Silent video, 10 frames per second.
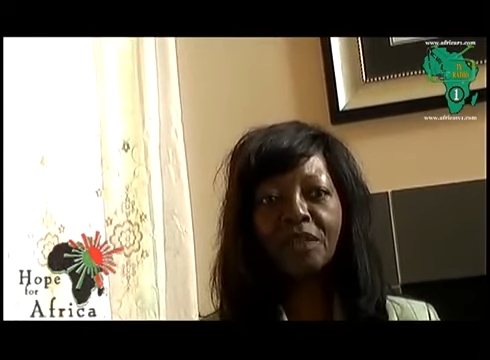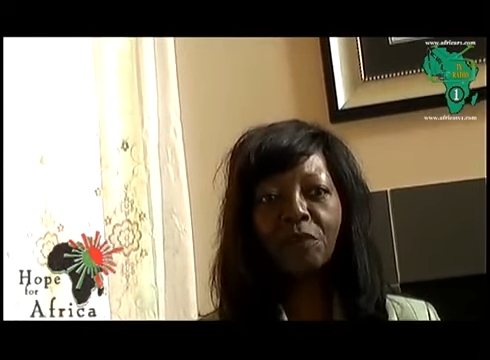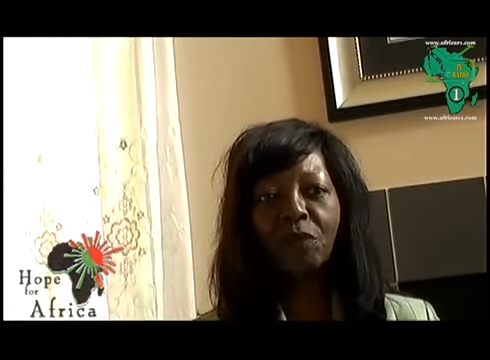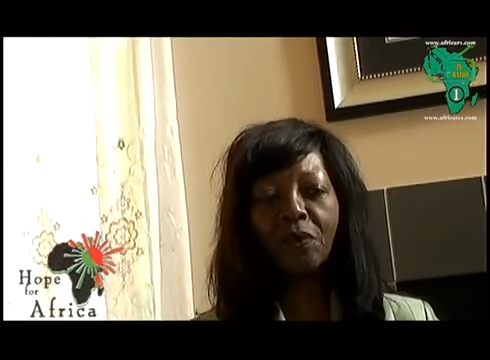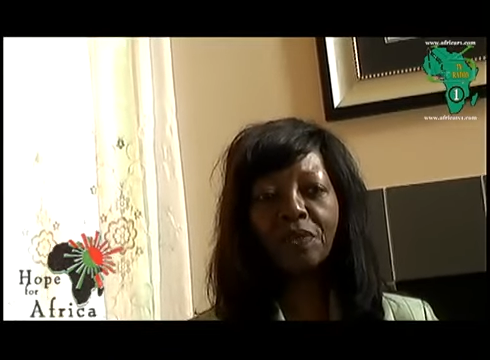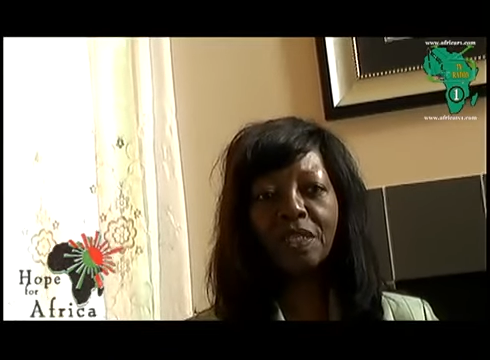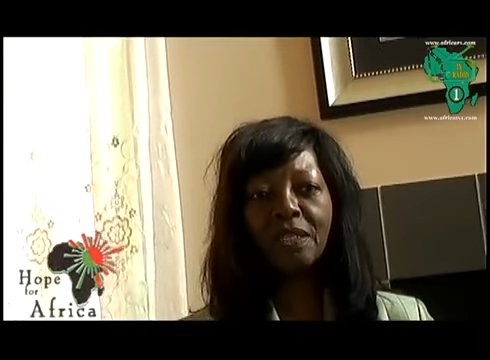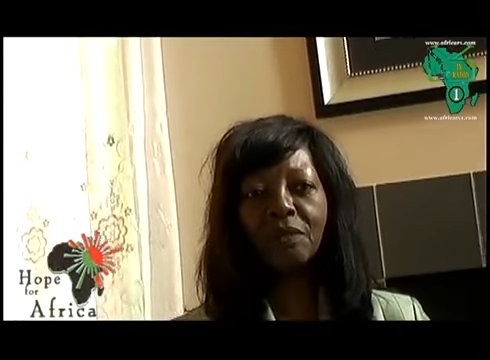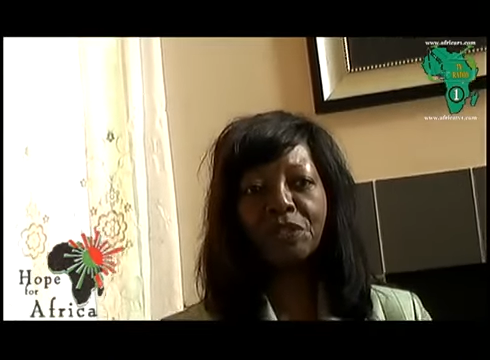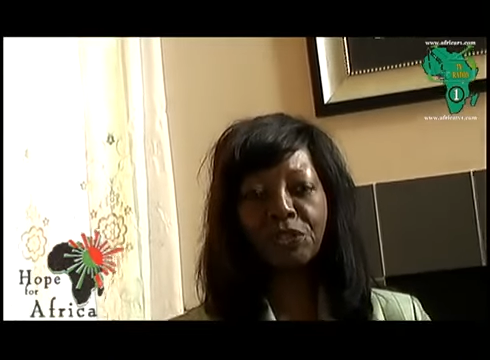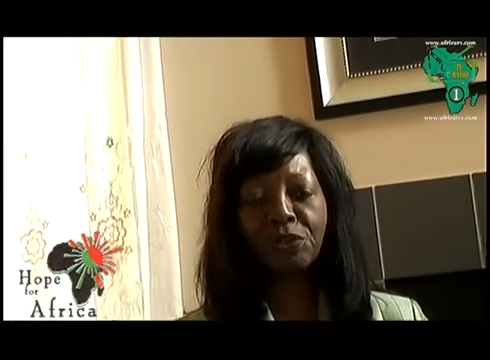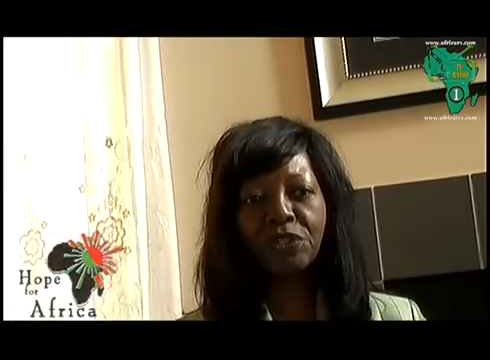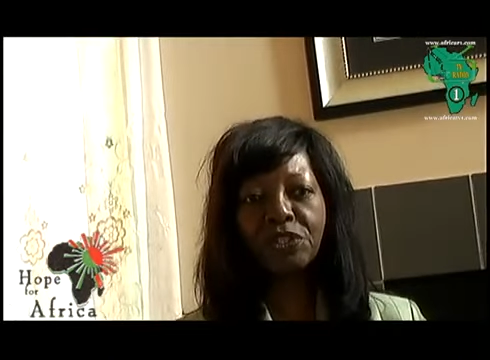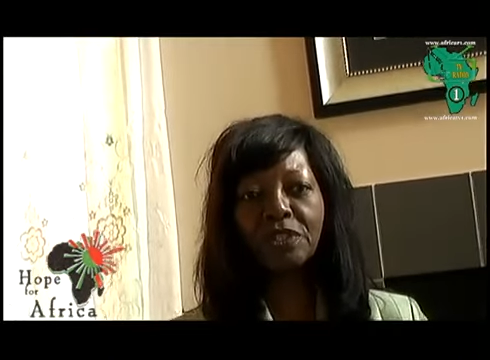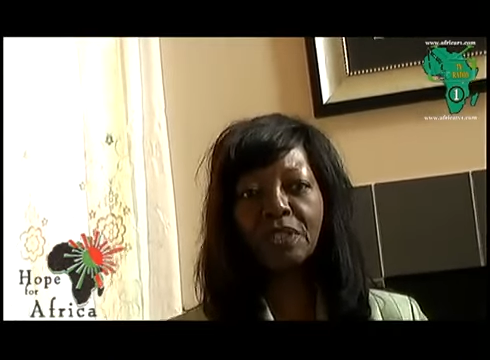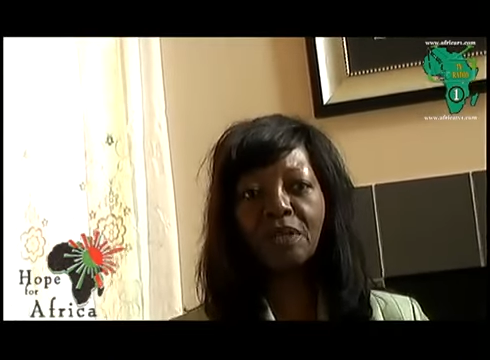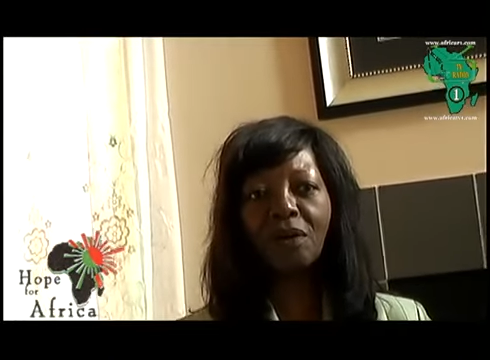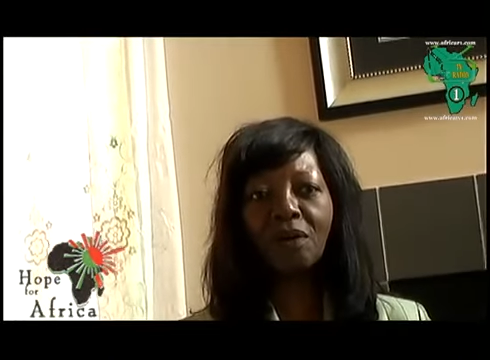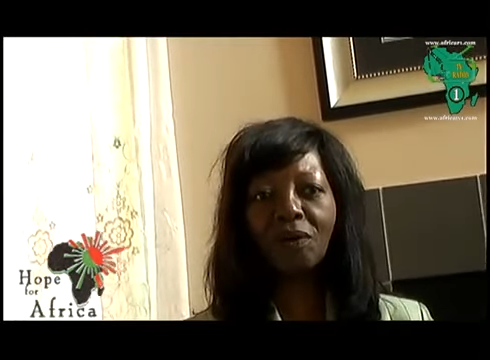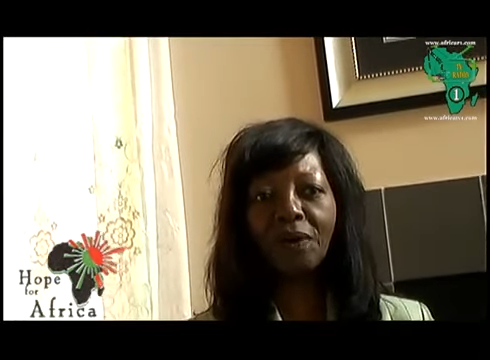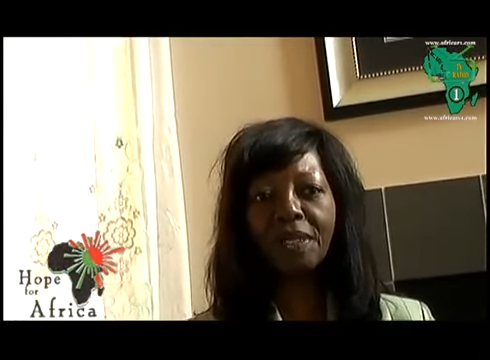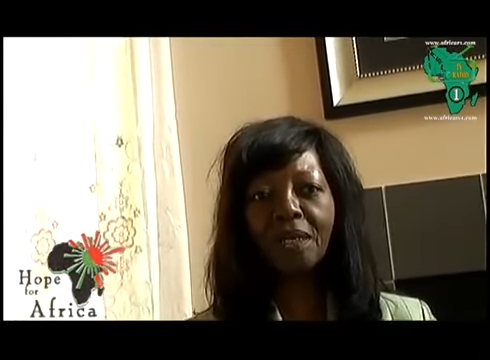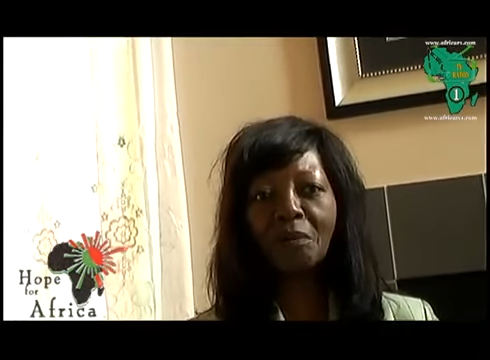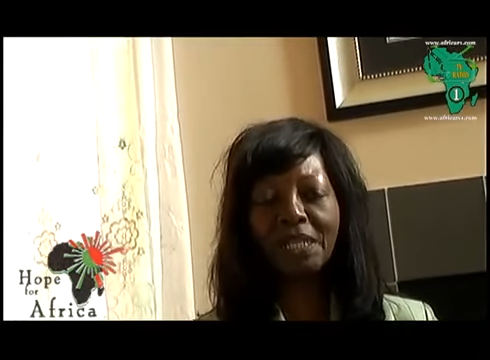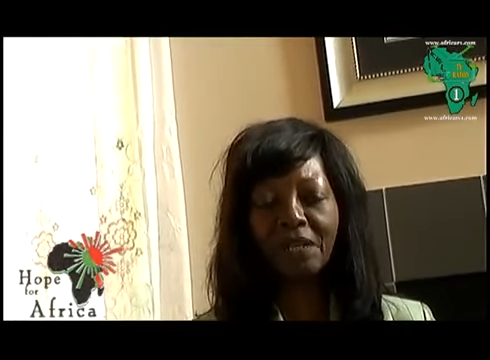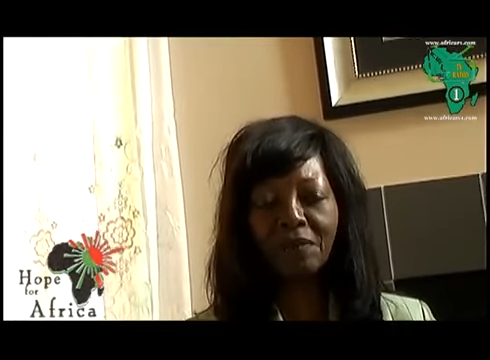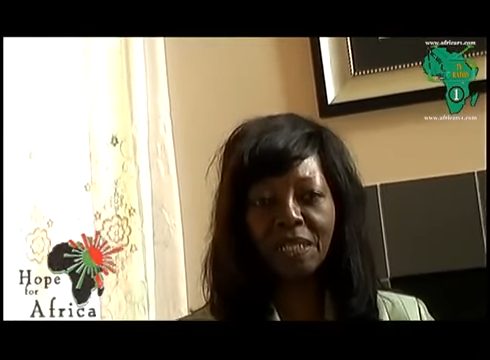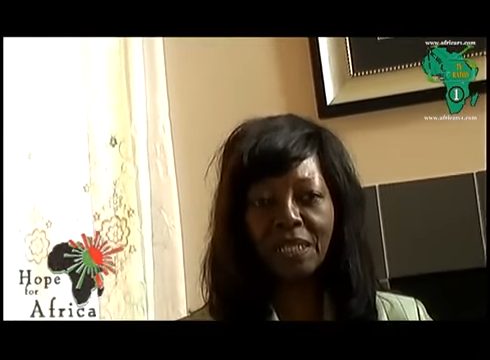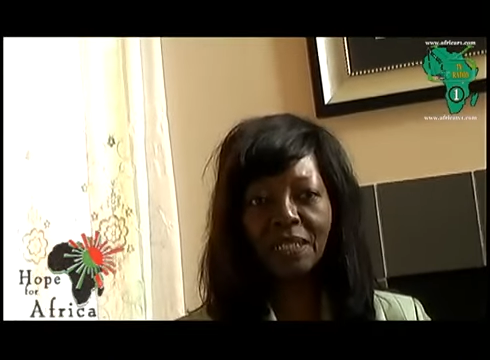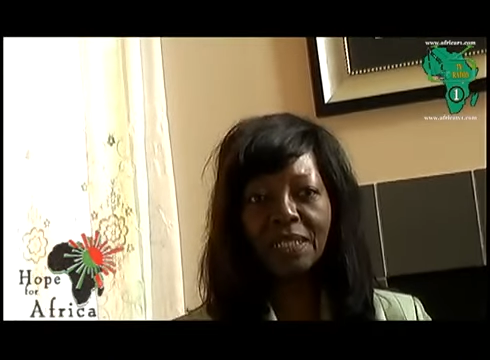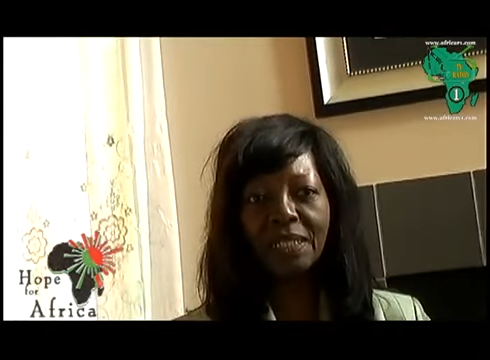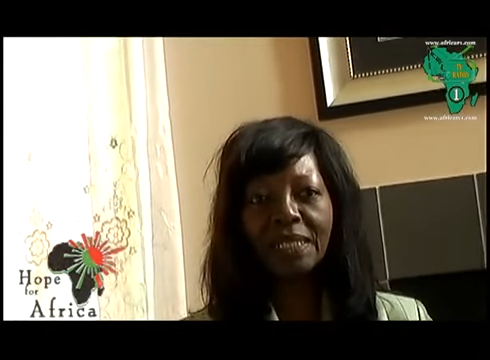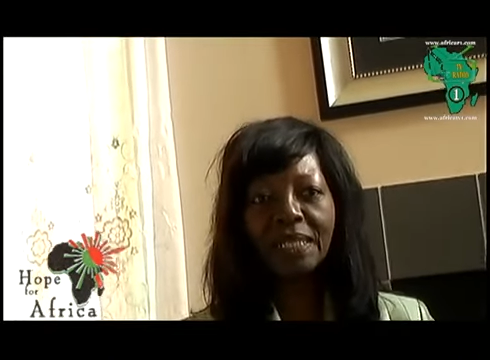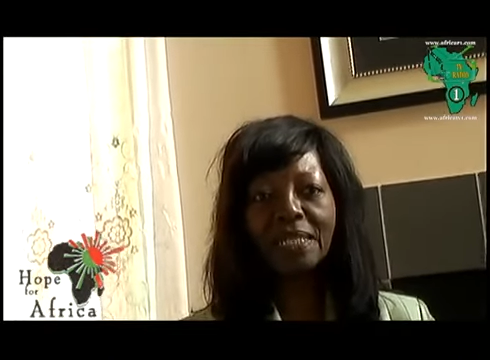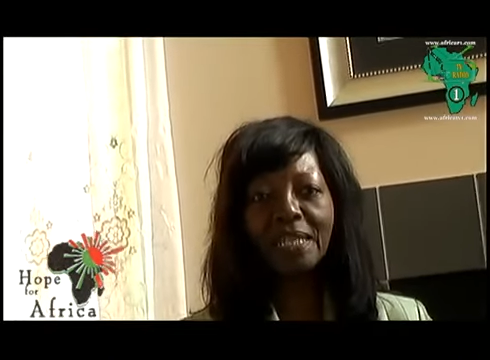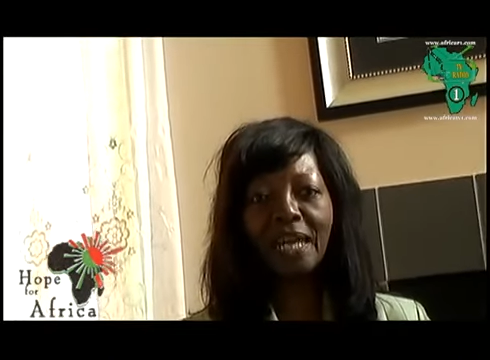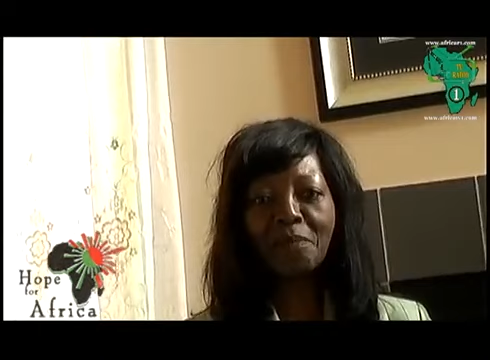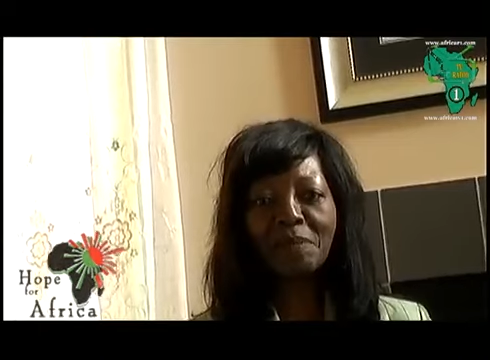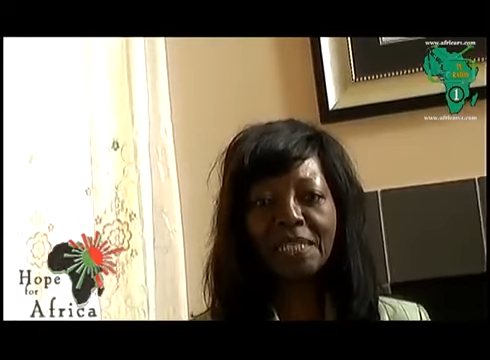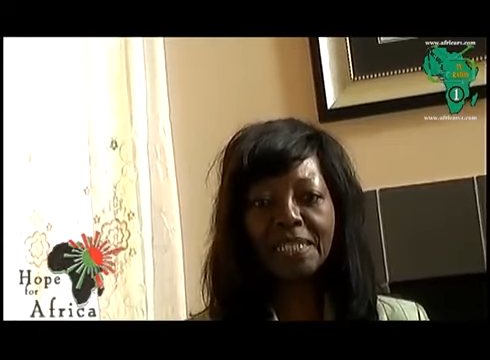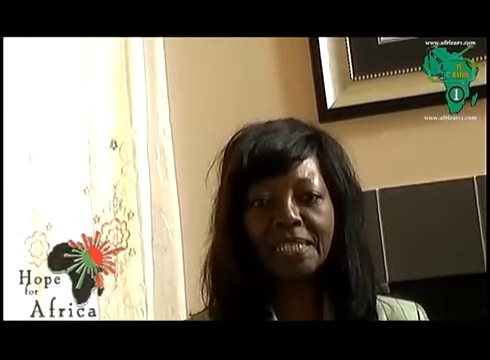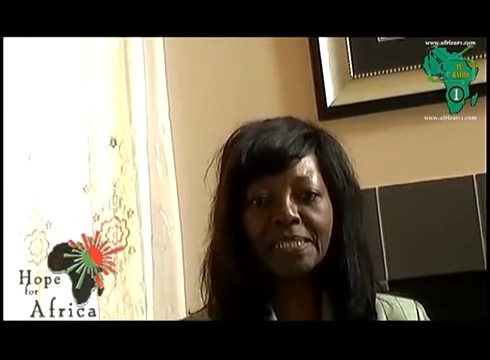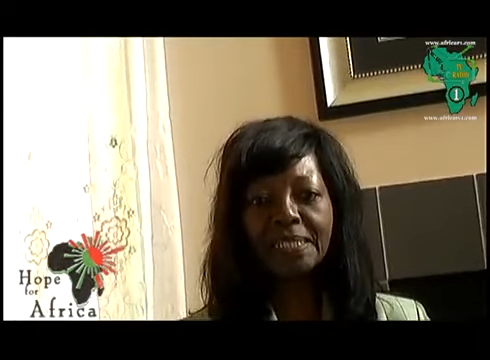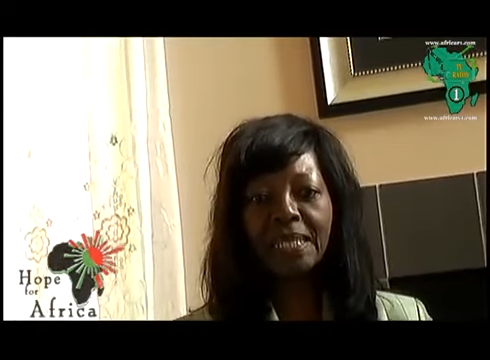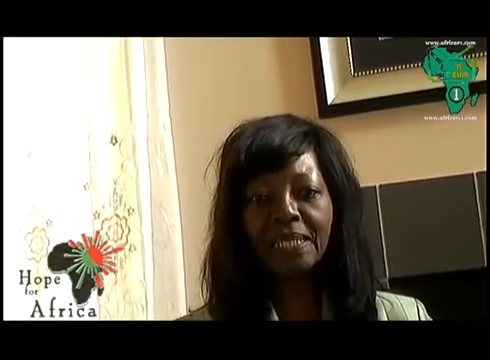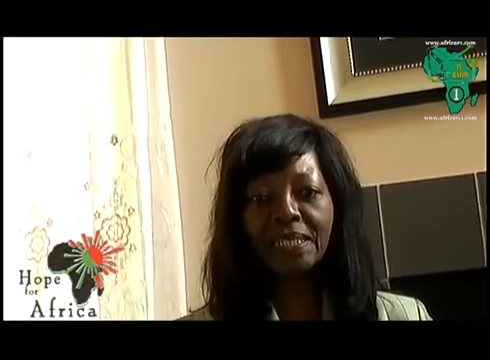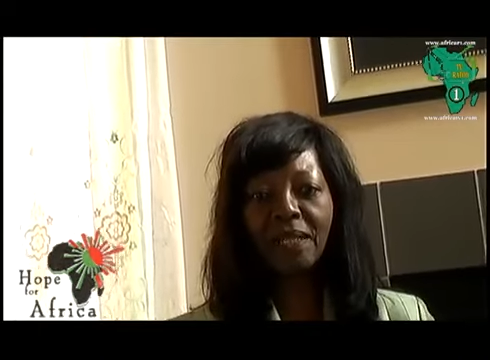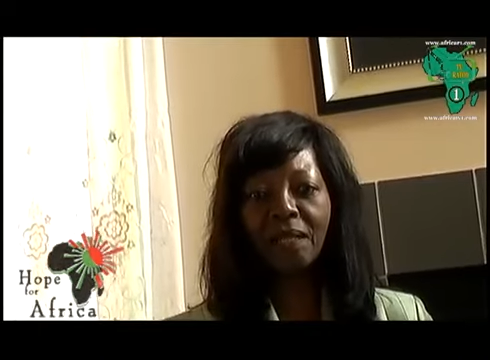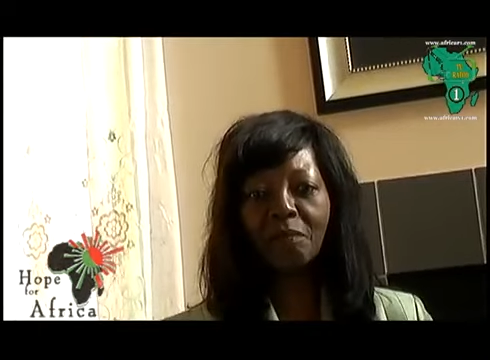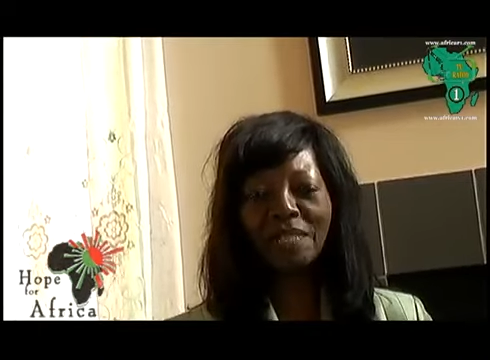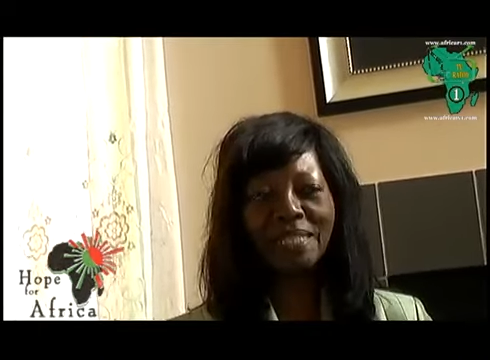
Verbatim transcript: for the research on uh, malaria and diabetes and uh, uh